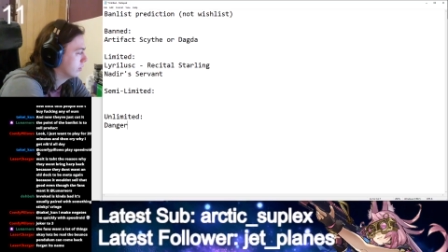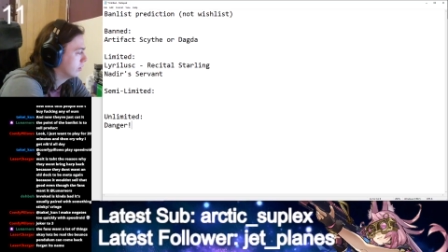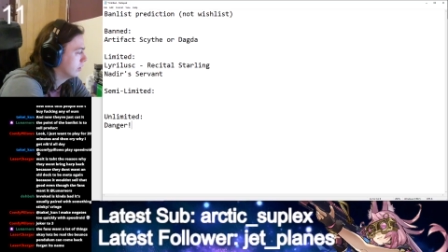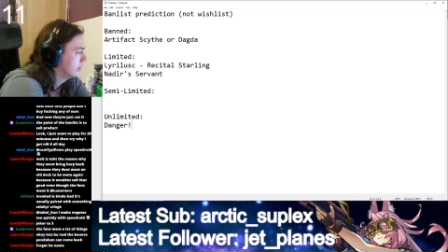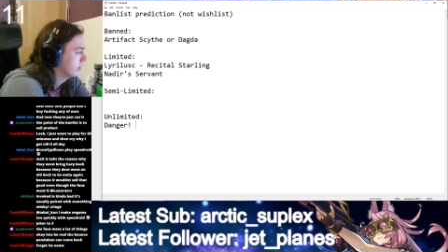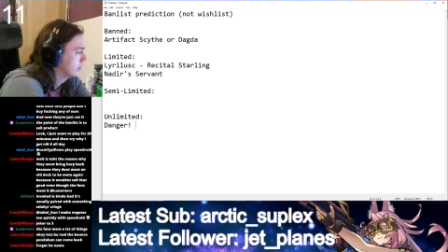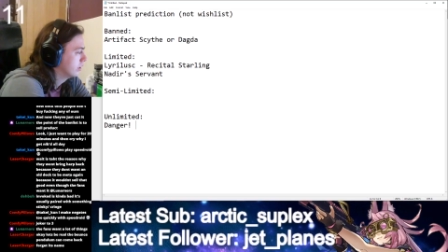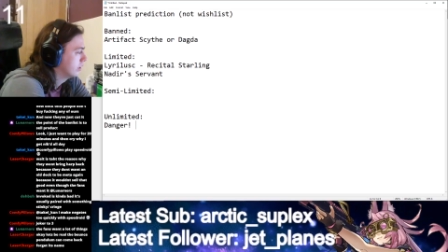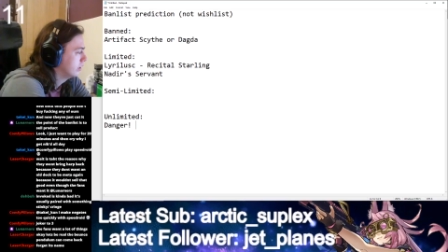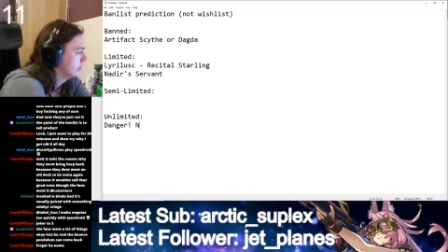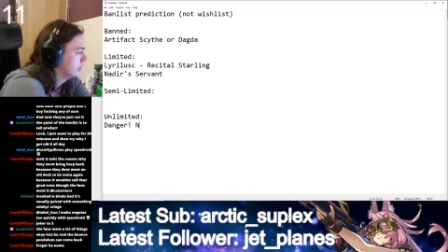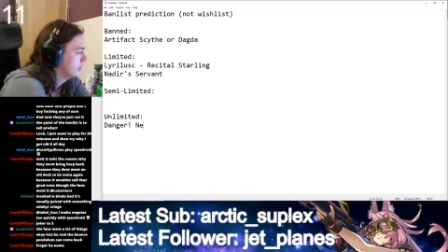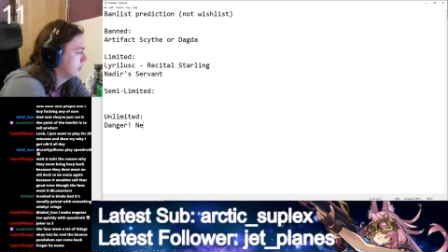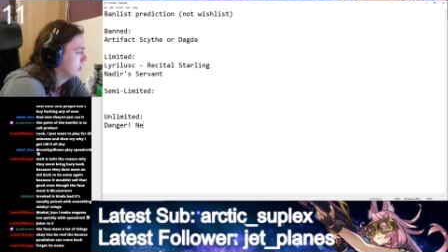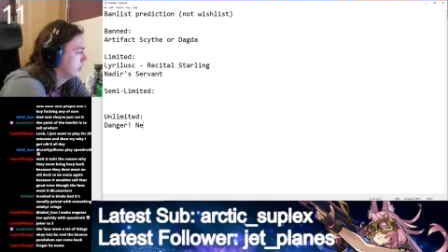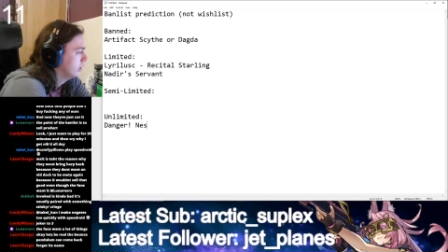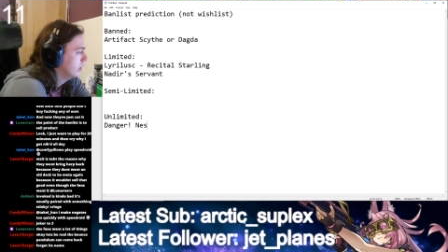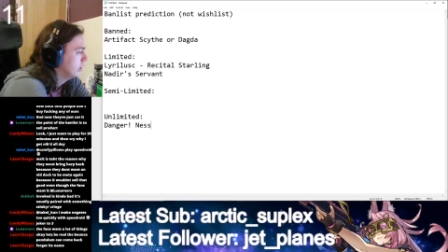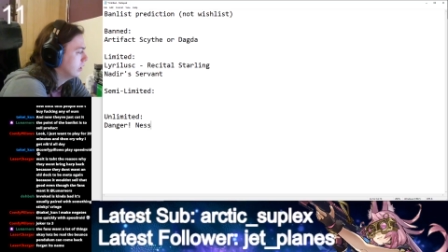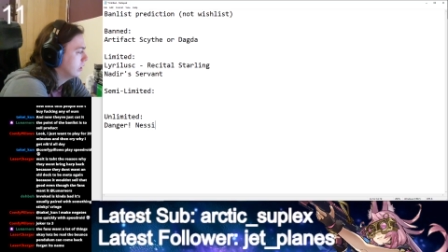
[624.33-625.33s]
Nessie.
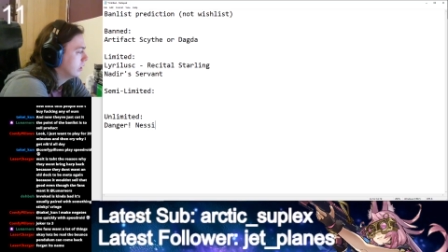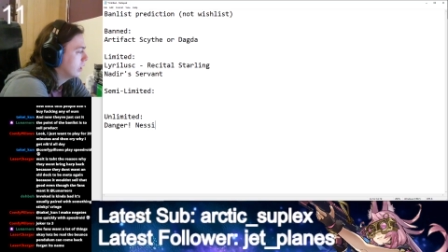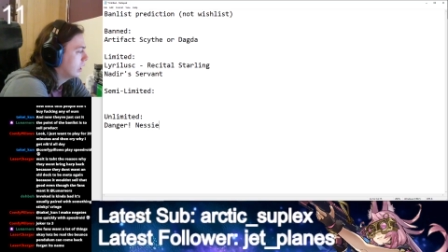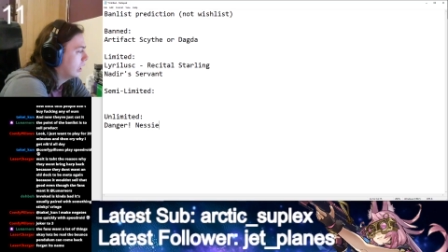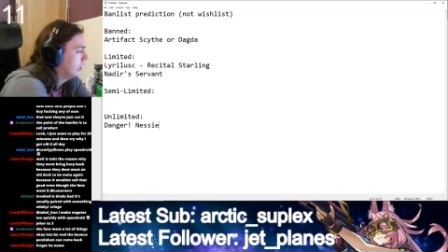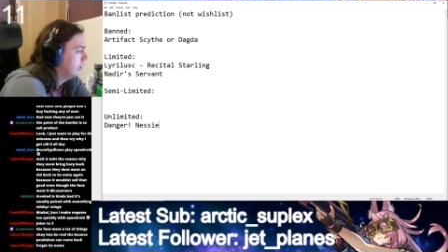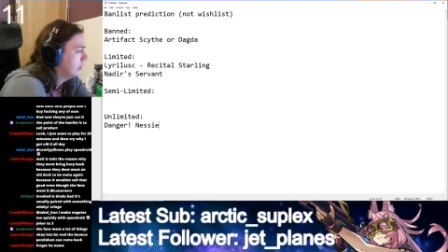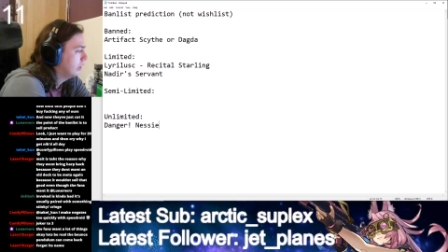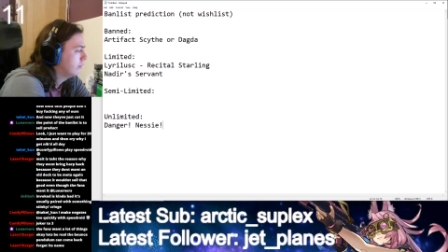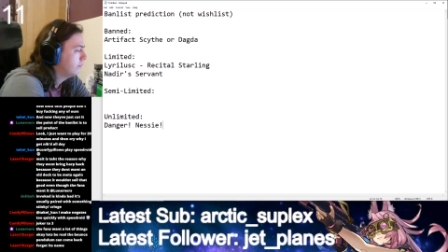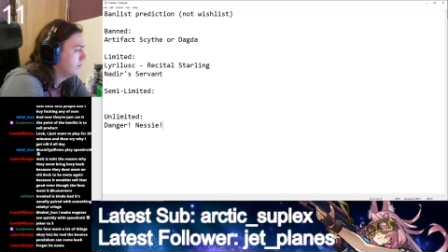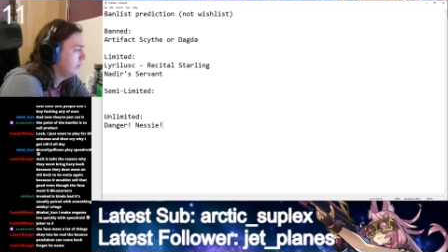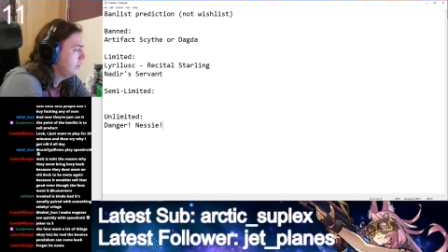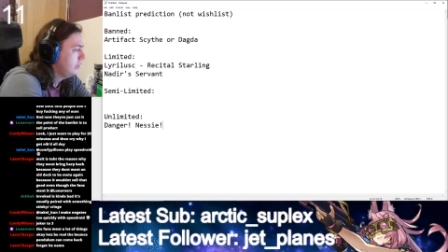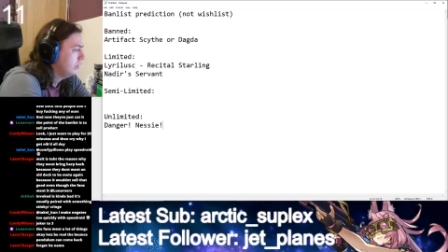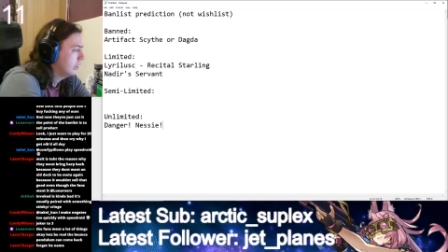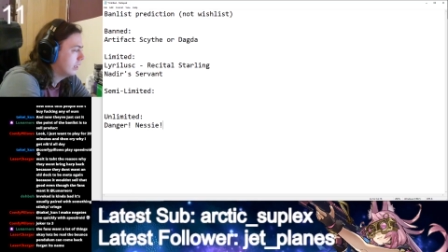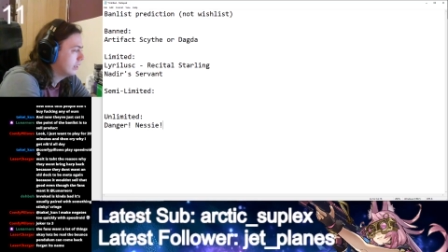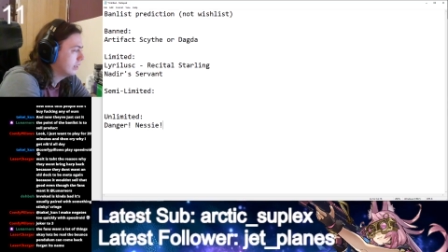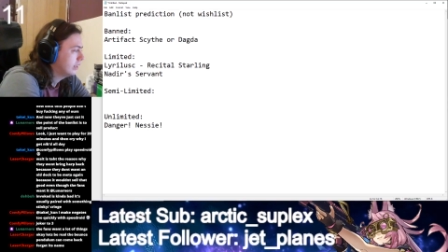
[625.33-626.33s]
I
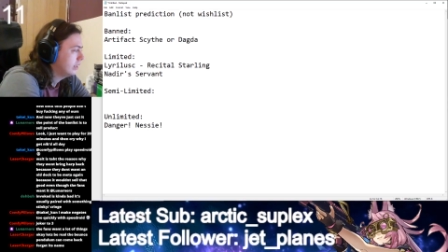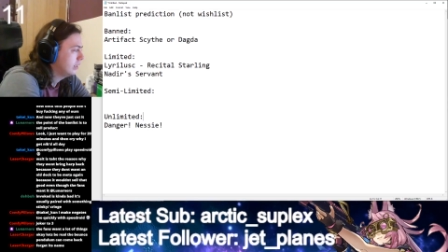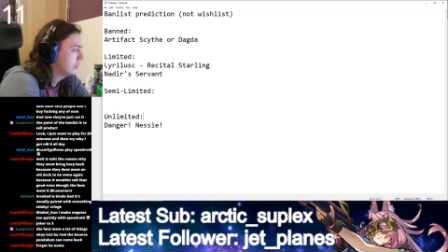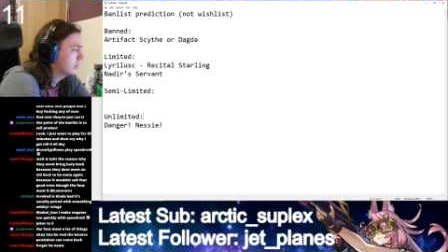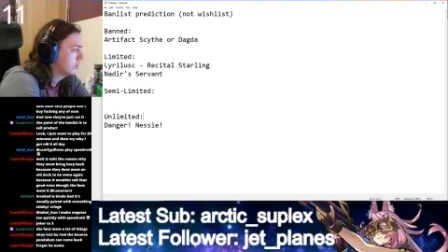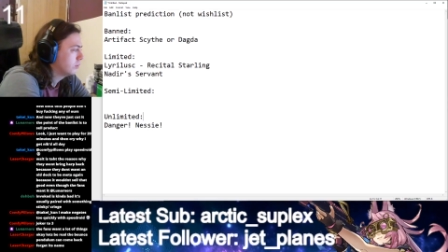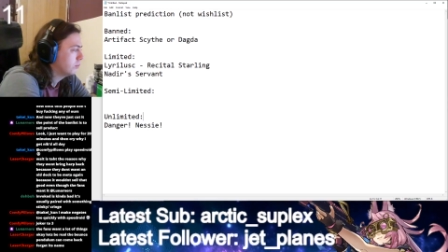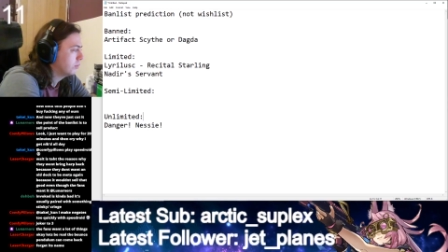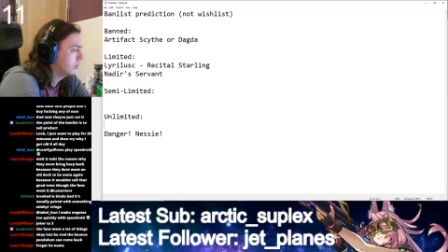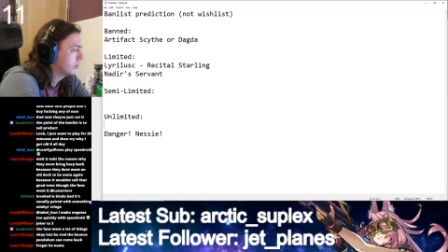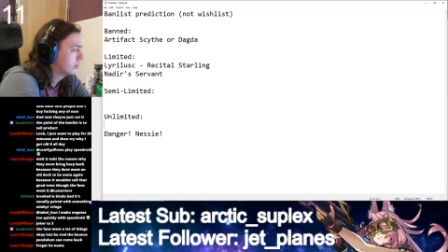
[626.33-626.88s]
think Nessie's the most